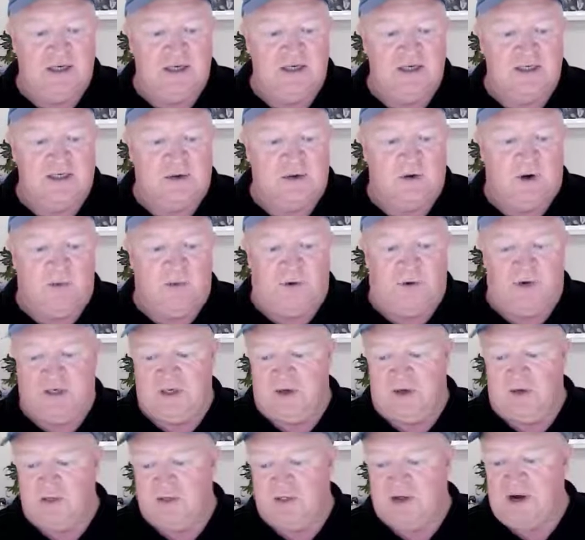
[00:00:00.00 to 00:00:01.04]
So what I want to
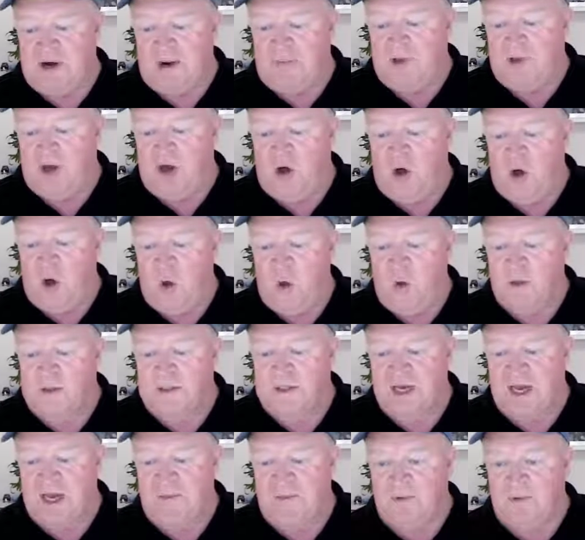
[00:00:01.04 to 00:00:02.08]
do is grab the whole
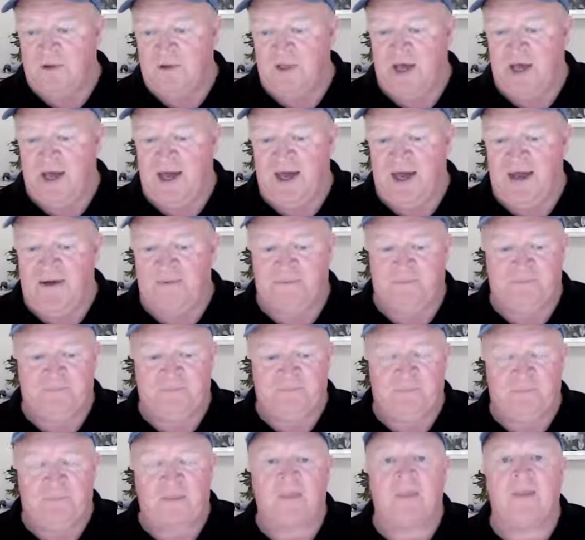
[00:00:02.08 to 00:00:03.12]
table there.
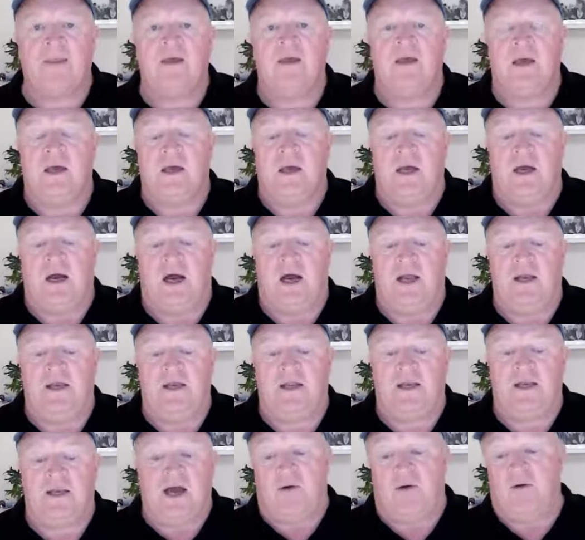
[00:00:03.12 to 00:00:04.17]
And
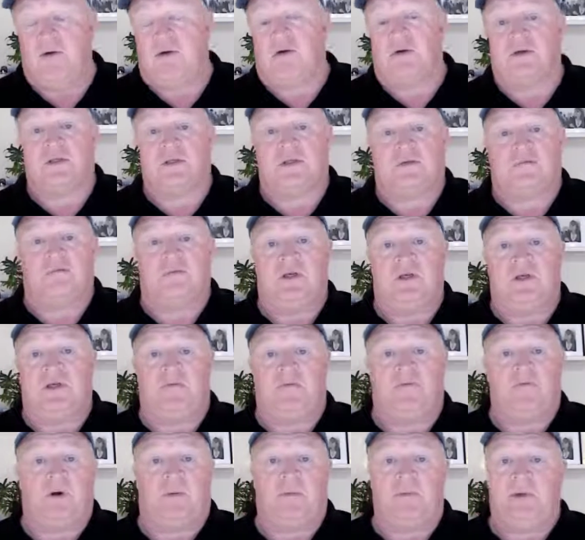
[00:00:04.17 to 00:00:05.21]
now, of course, you're
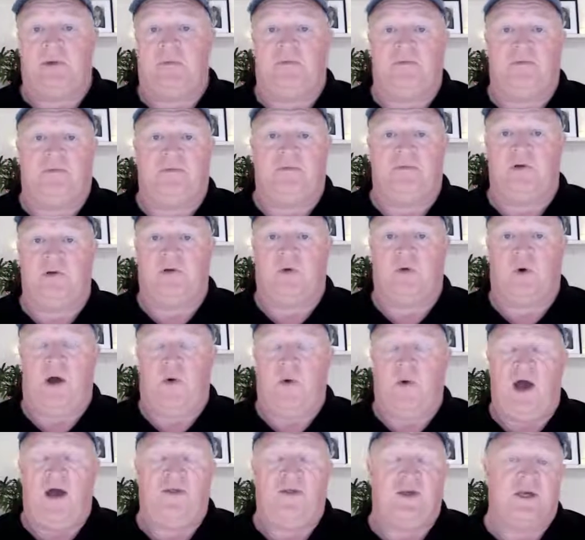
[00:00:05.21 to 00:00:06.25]
probably quite
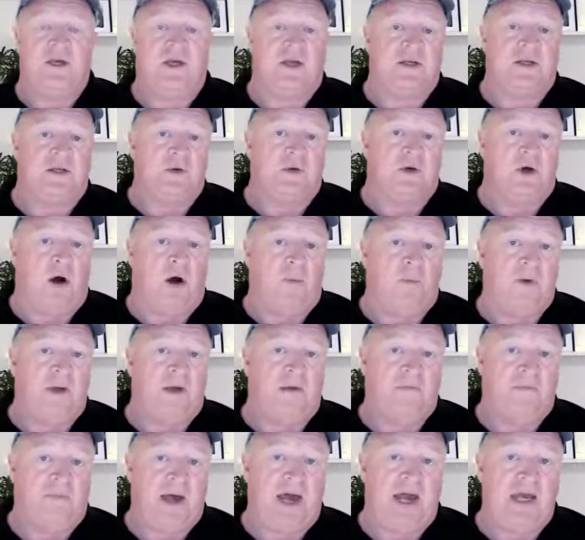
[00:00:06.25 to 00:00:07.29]
aware that you could do copy
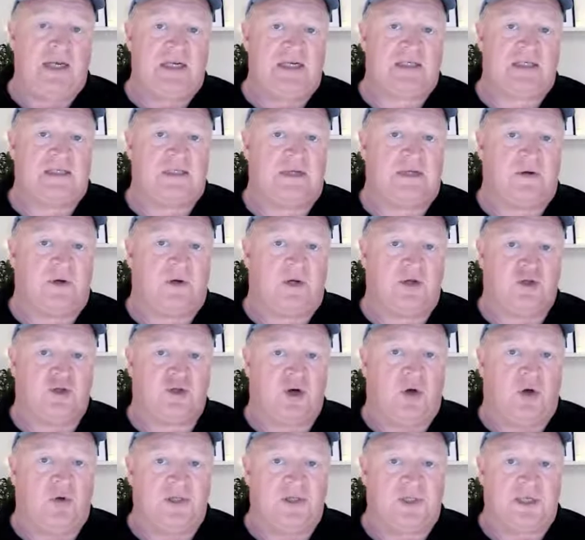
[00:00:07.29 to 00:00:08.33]
and paste, so
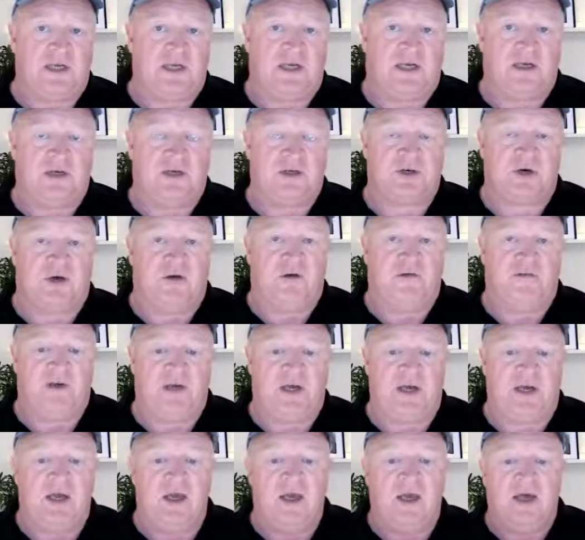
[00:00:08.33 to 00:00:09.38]
Control C, Control
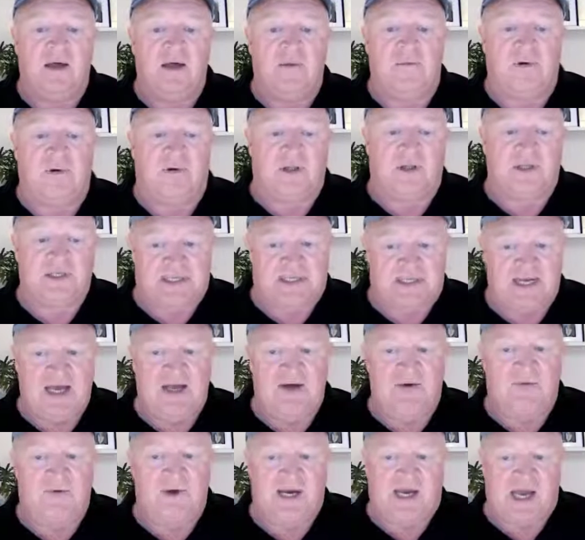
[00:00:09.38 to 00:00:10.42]
V, but
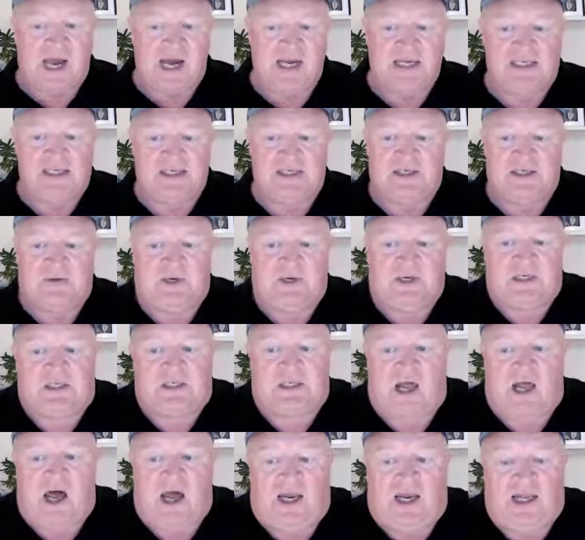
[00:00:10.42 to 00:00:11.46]
we're going to do it
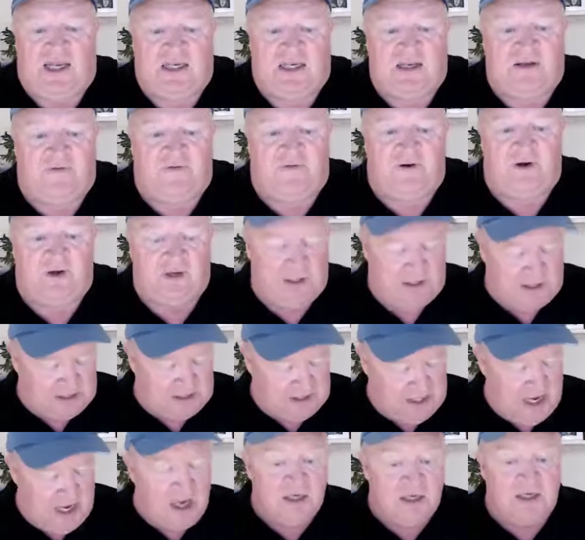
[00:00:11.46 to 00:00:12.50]
slightly different.
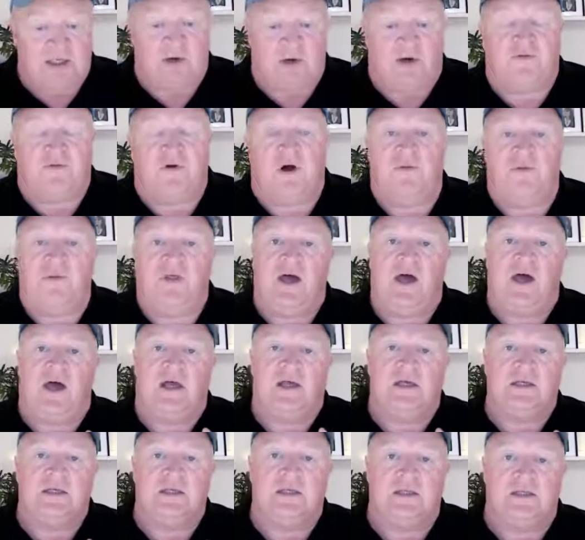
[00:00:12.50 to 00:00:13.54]
So I've got
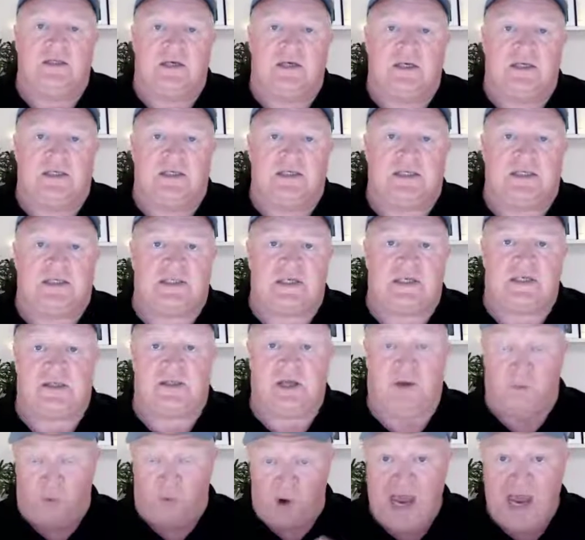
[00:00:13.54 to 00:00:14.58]

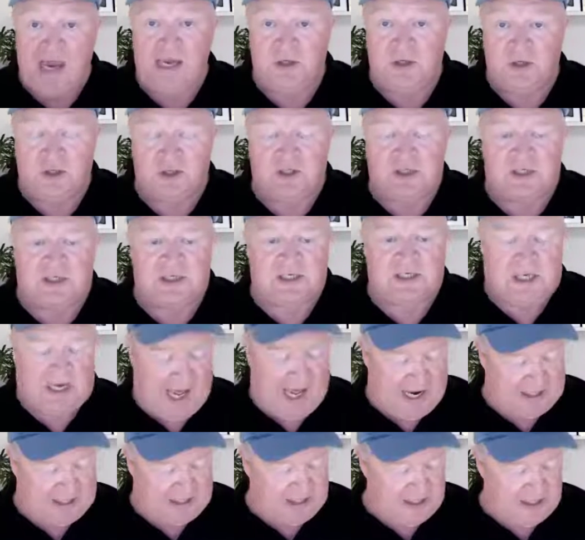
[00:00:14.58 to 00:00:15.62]
the range
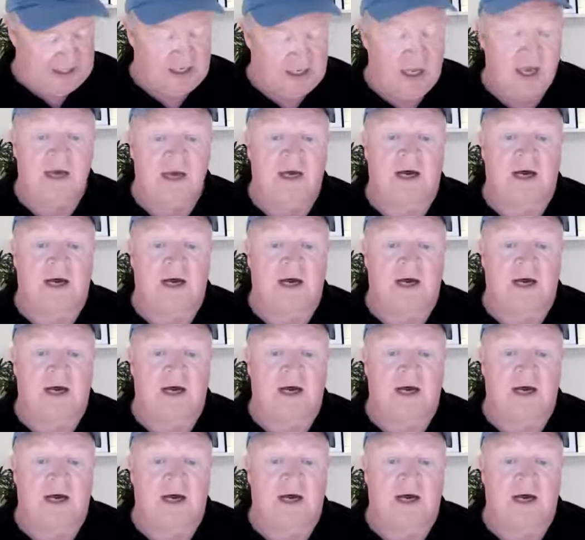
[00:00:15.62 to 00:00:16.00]
selected.